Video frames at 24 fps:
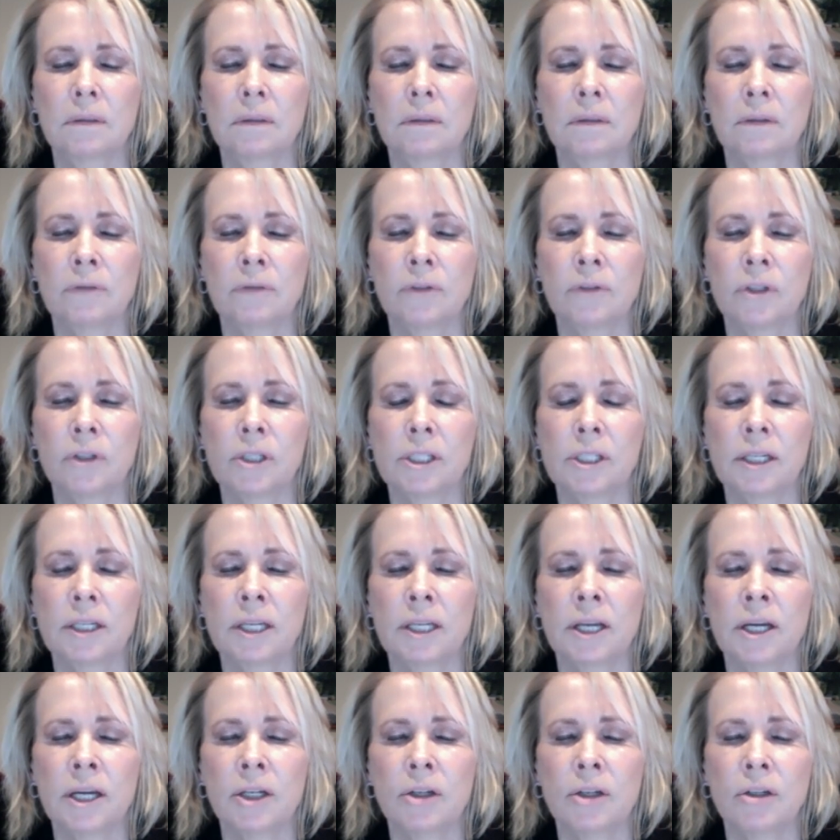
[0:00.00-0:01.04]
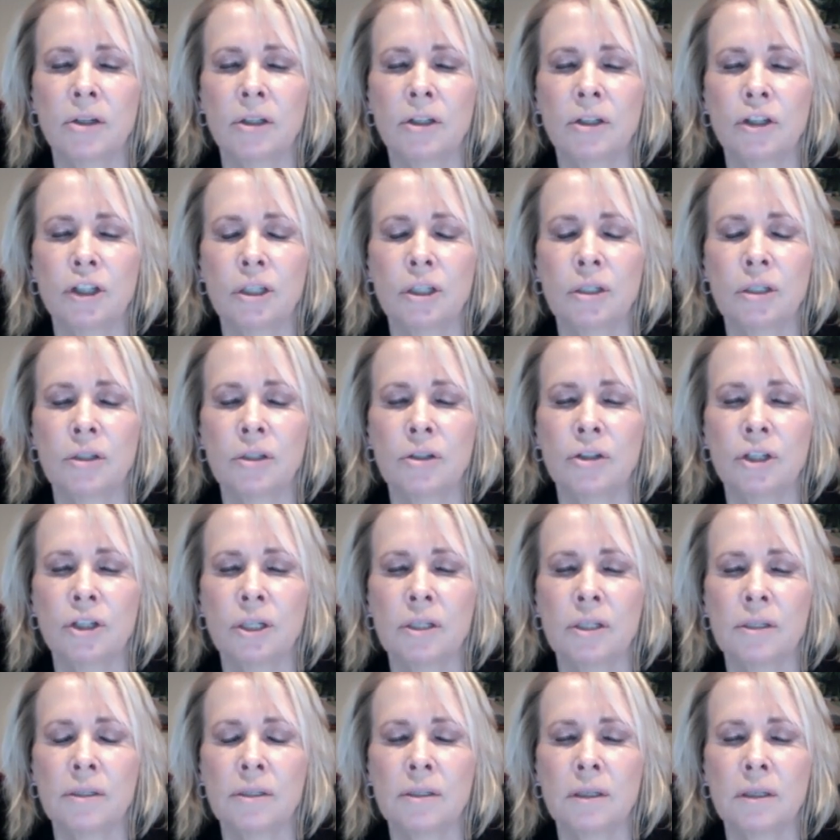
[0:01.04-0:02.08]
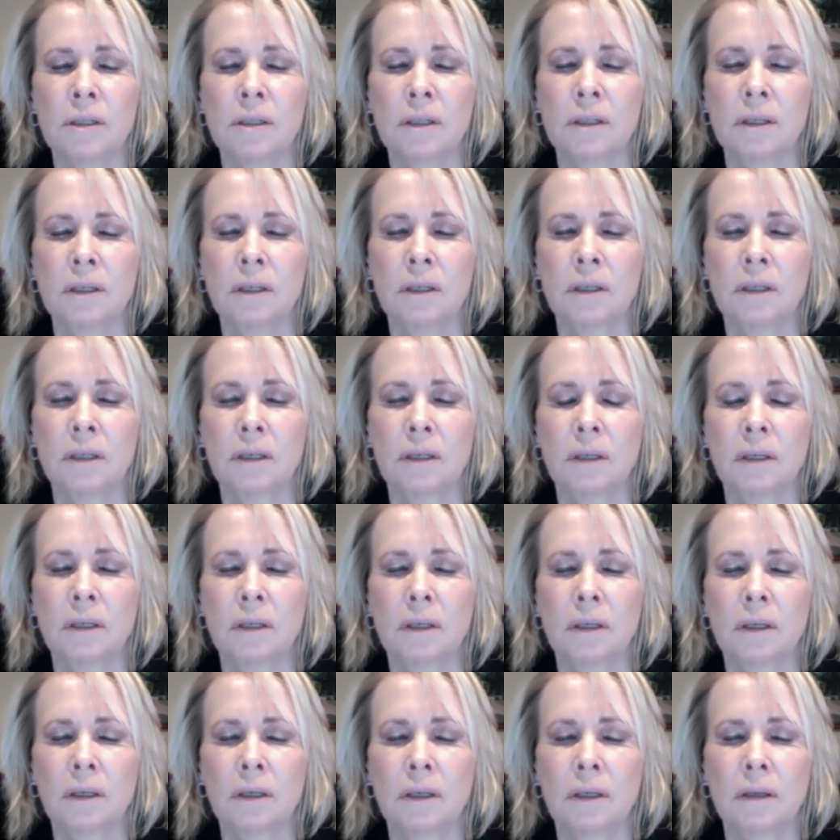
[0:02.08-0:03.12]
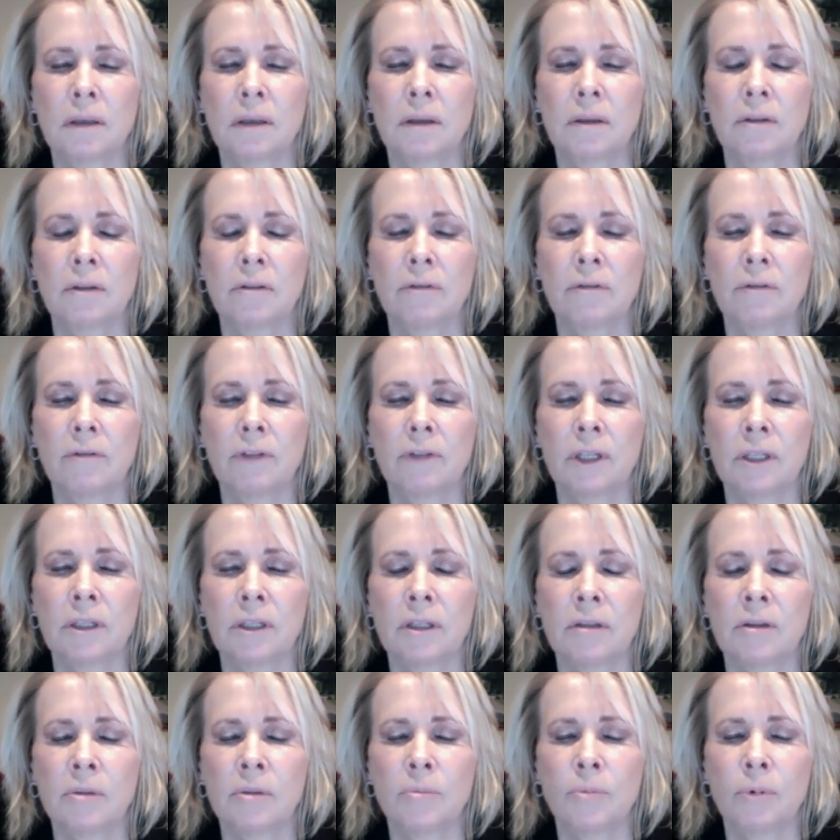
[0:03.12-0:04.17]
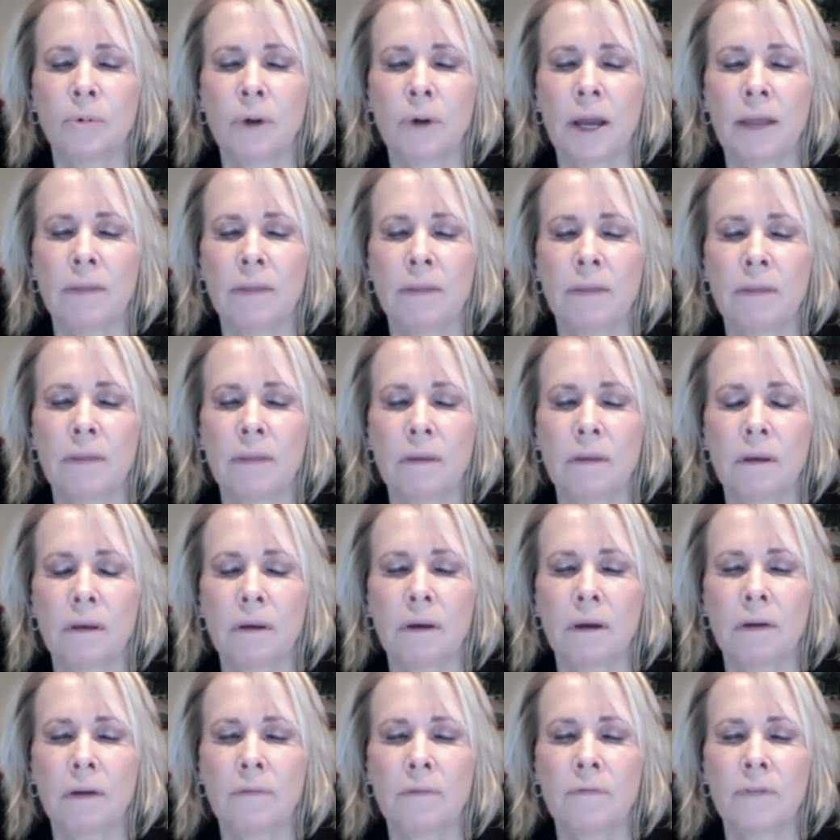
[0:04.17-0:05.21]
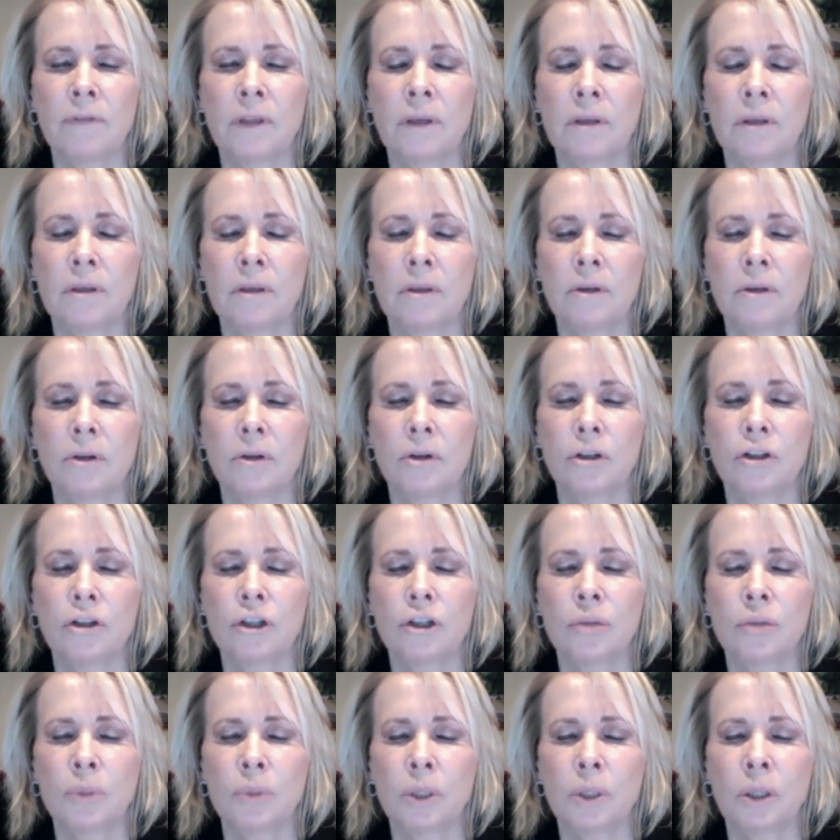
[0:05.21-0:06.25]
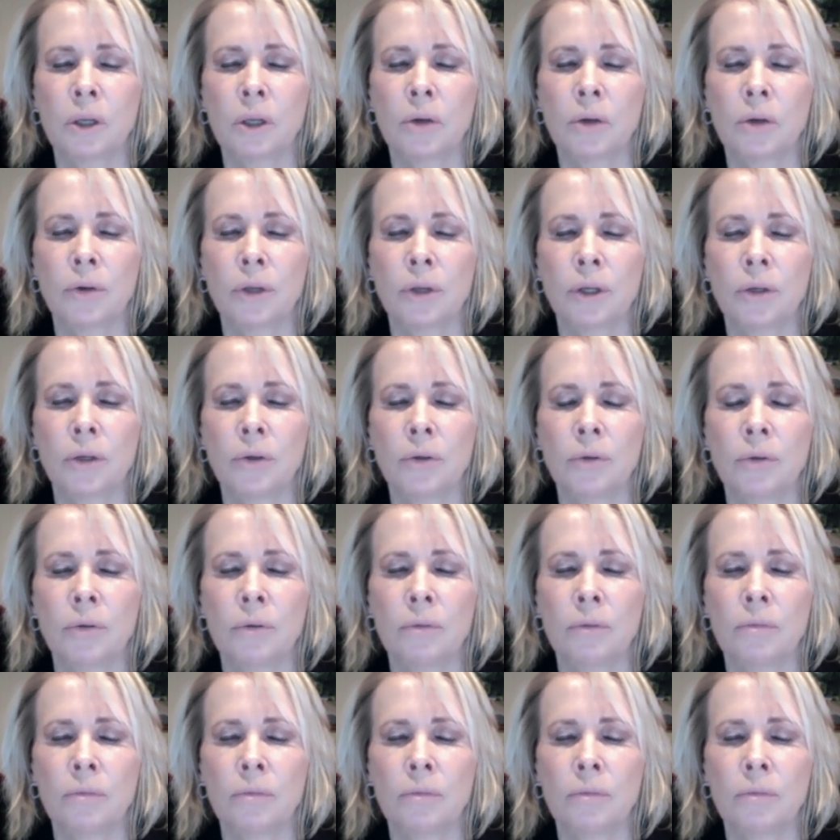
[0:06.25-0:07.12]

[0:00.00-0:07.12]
Or if you're sitting on a cushion, just feeling the breadth of the cushion below you.